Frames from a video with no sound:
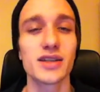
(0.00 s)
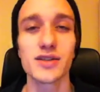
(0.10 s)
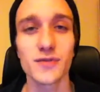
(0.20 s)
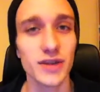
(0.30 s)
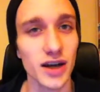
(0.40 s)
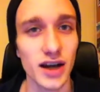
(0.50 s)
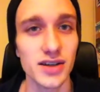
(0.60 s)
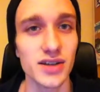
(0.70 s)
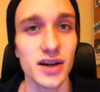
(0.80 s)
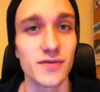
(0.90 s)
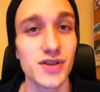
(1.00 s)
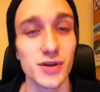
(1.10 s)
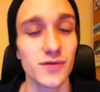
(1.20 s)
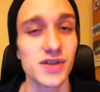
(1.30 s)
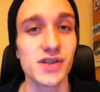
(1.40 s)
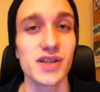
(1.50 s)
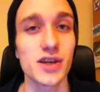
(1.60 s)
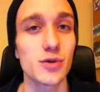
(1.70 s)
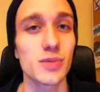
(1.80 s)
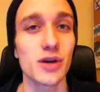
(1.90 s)
different kinds of services that
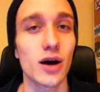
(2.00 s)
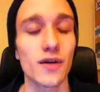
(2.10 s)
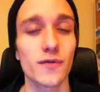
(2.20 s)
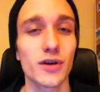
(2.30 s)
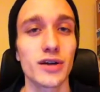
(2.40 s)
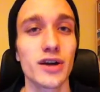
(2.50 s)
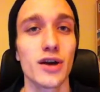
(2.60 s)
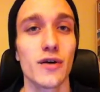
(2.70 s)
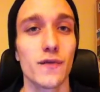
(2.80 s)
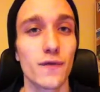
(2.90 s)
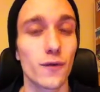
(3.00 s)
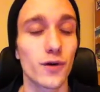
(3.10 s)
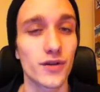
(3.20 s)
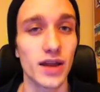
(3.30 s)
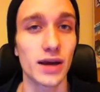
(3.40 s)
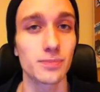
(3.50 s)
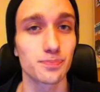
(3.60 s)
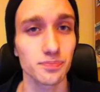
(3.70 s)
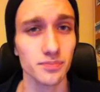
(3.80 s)
you'd be offering for them